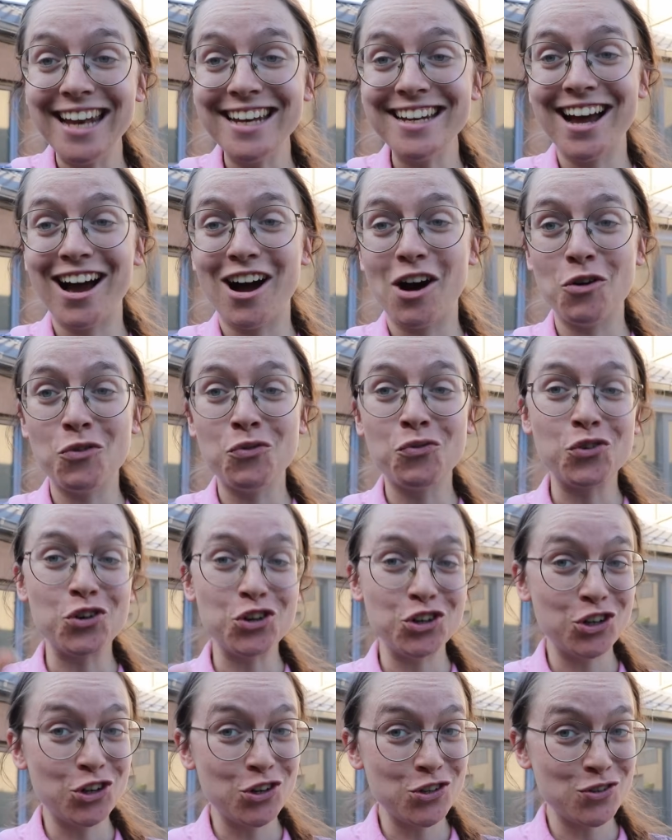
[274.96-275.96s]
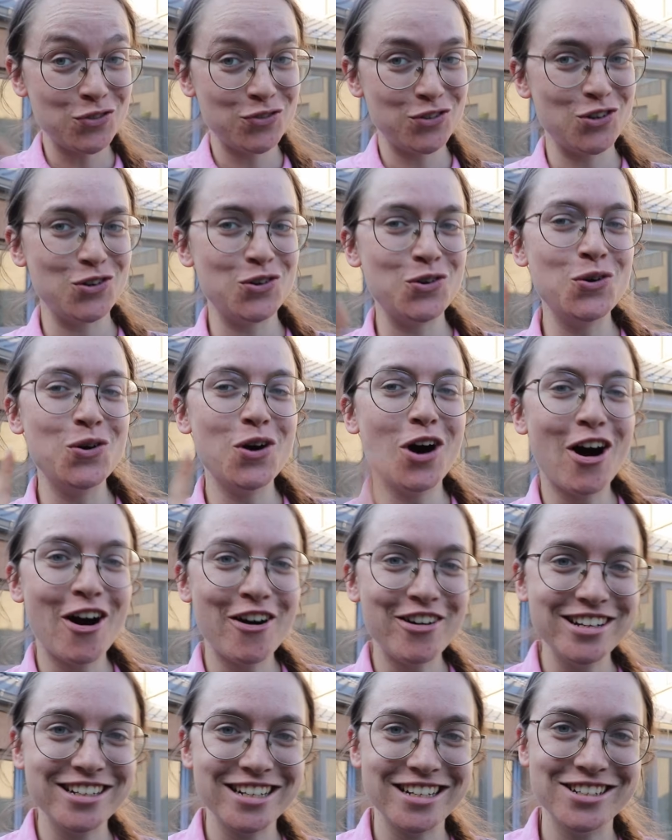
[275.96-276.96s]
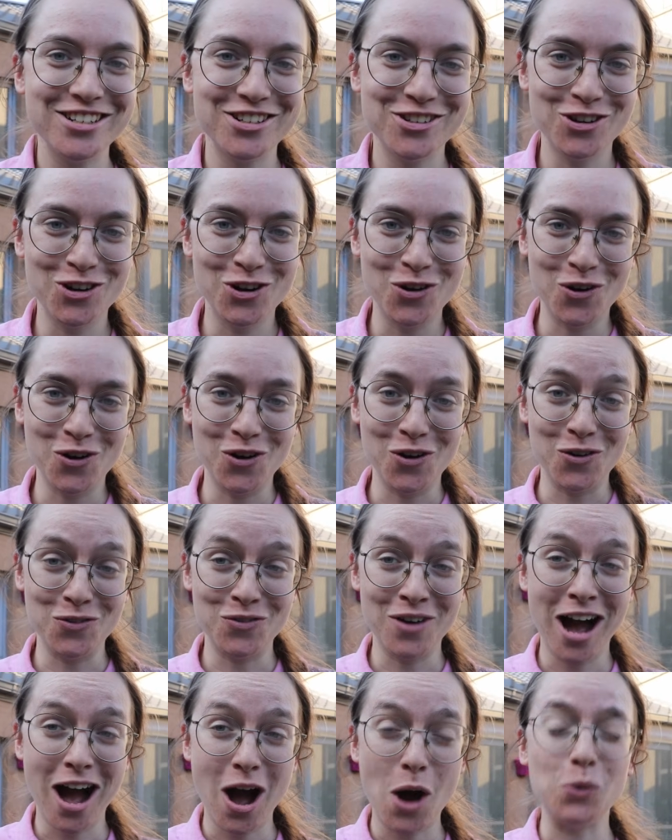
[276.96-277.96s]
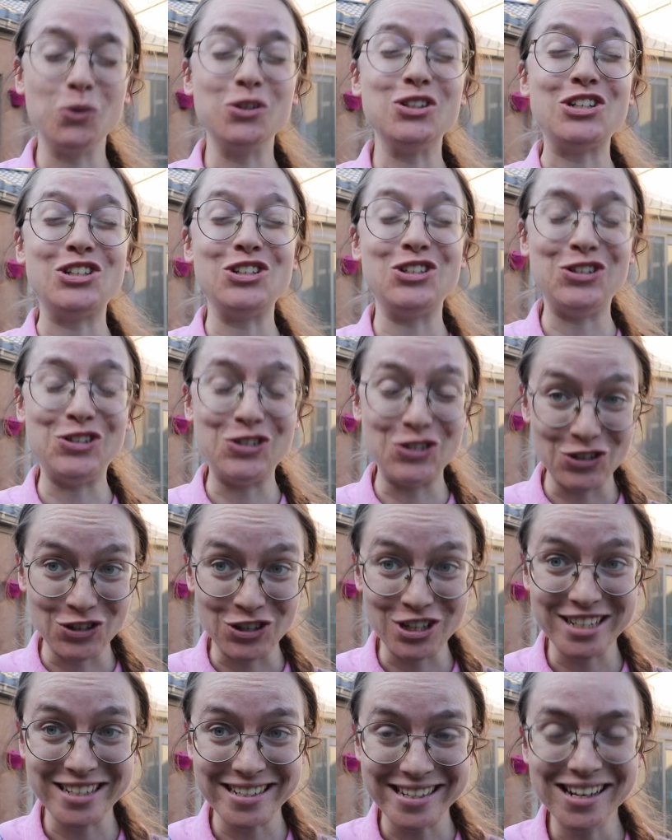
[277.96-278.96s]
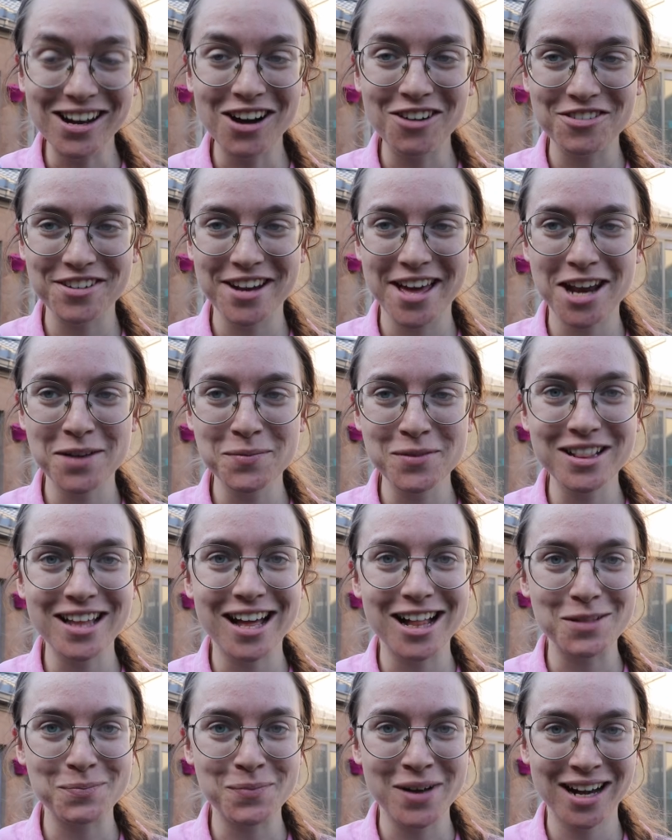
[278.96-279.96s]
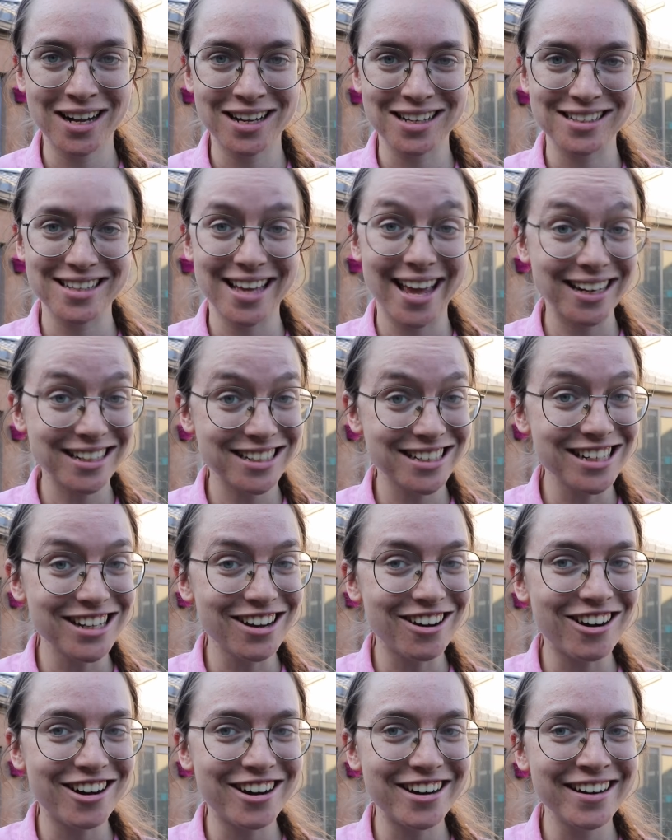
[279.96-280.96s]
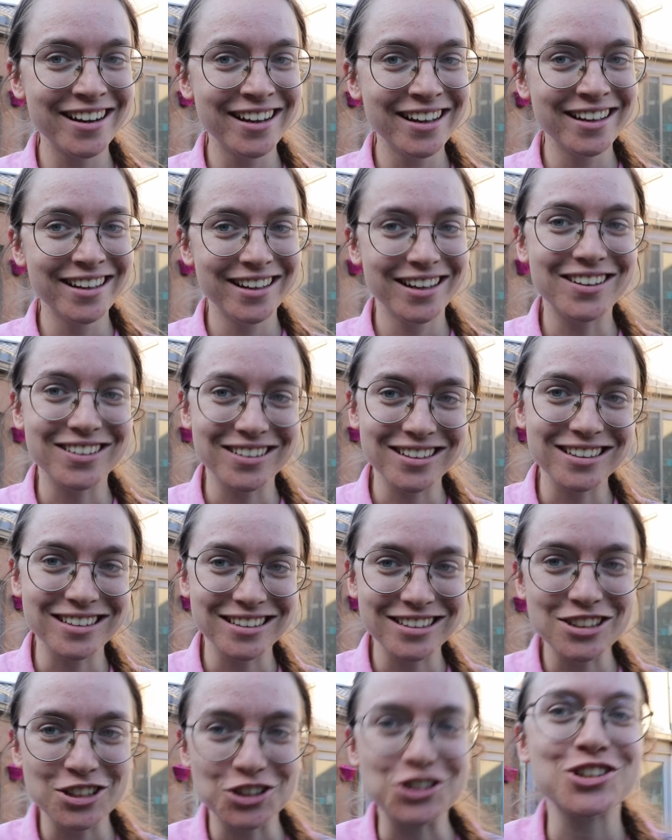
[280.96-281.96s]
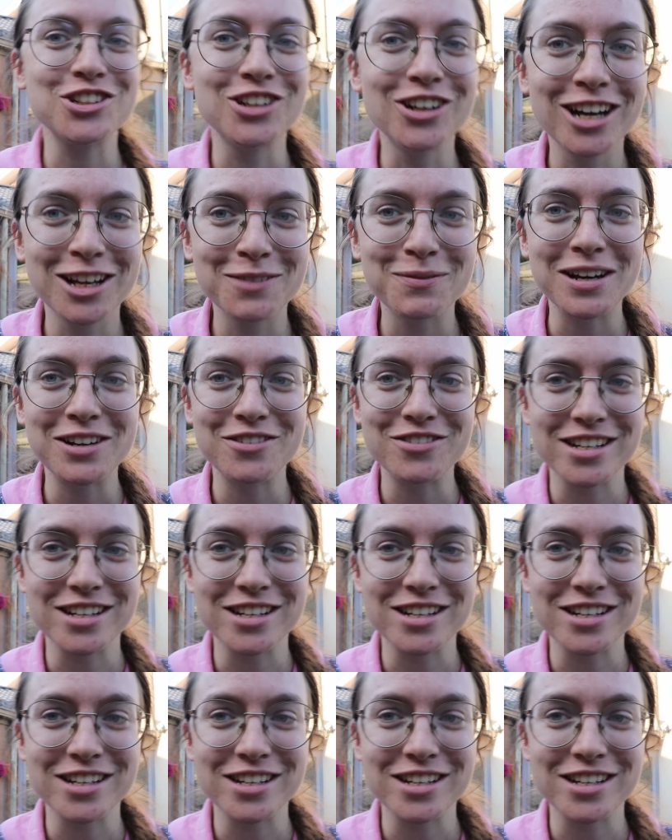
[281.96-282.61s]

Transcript: And now, for those of you who aren't in the know of how dirty of an animal alpacas actually are, just look at my